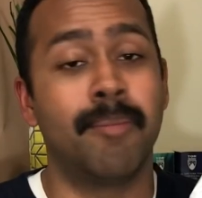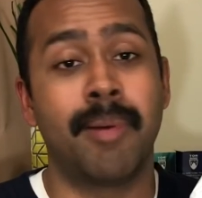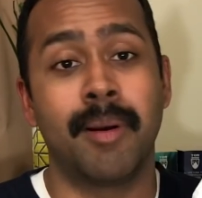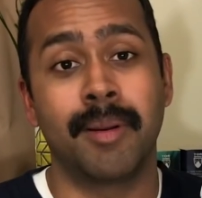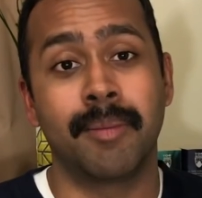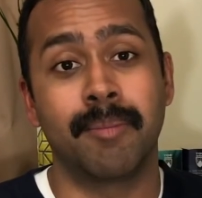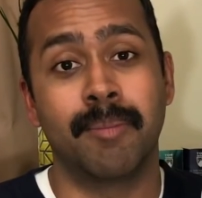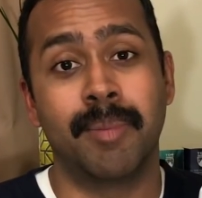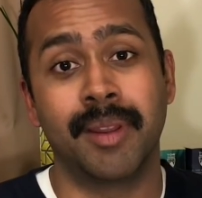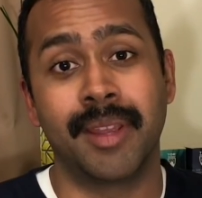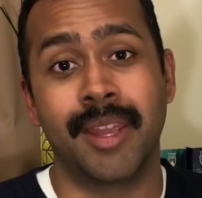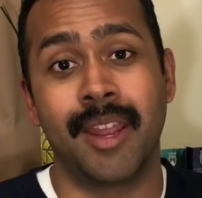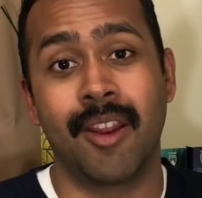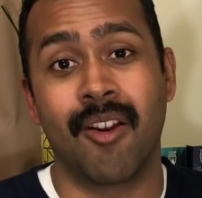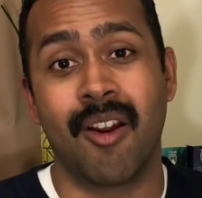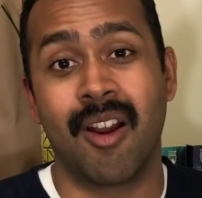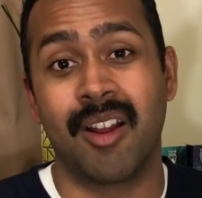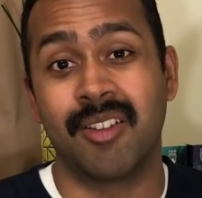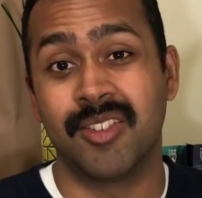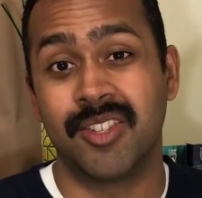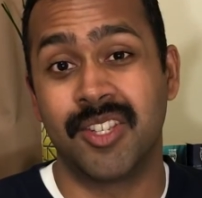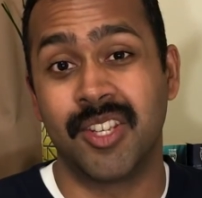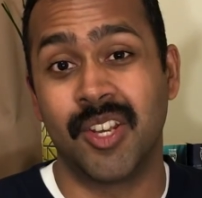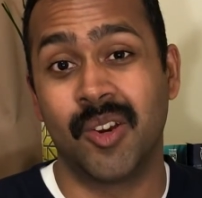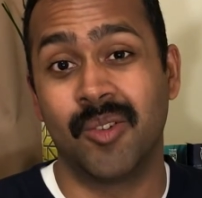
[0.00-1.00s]
put gear
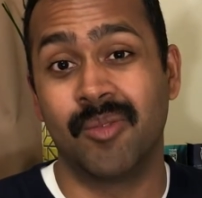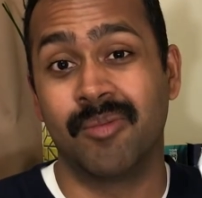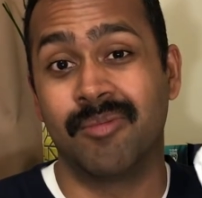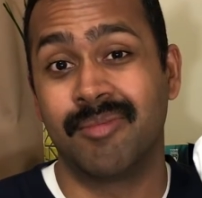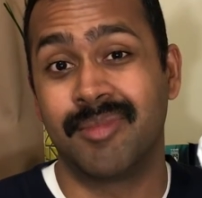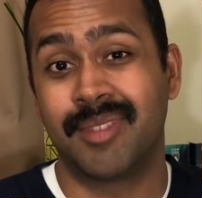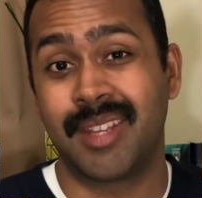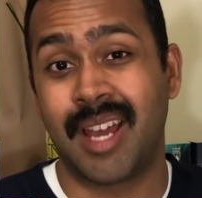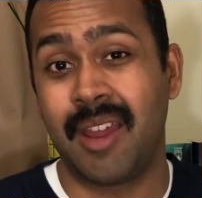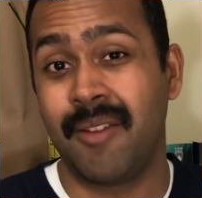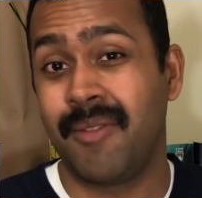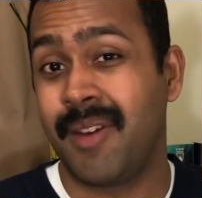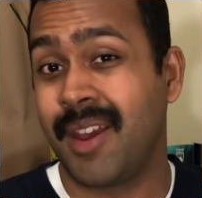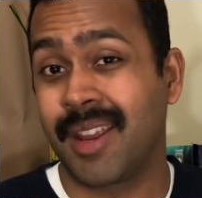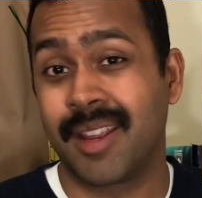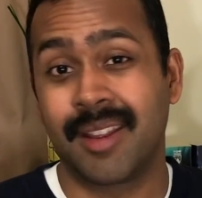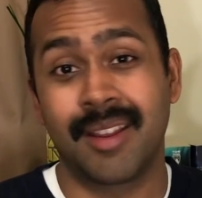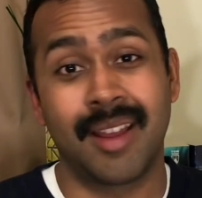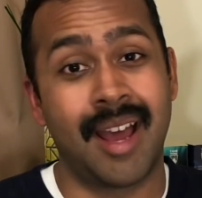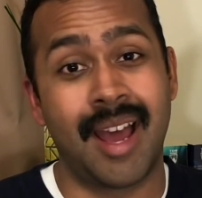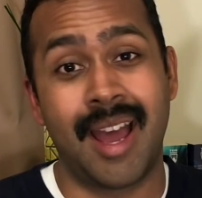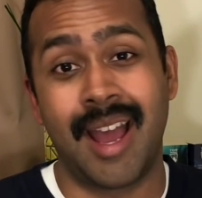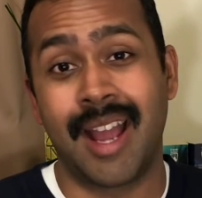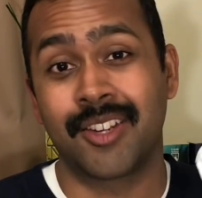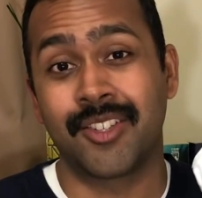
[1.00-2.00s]
on. So Tyvek,
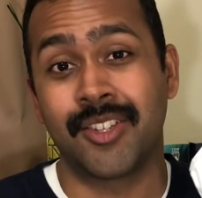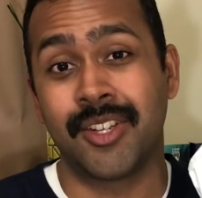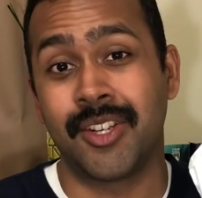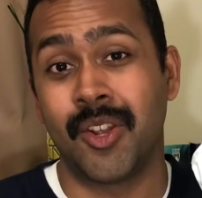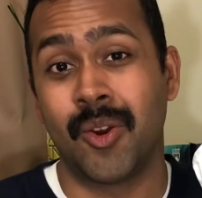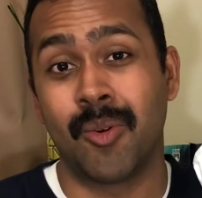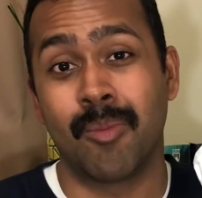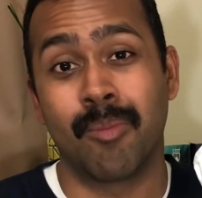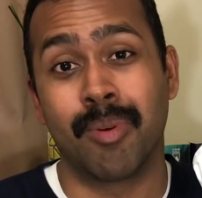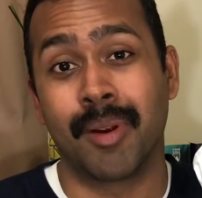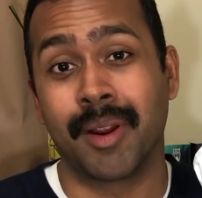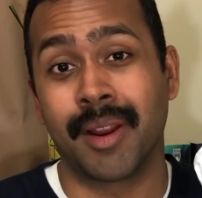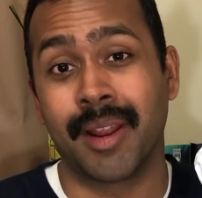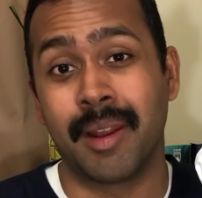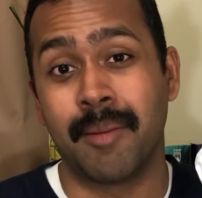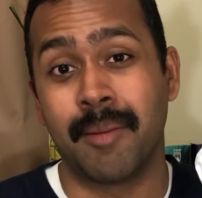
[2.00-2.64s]
I actually don't bring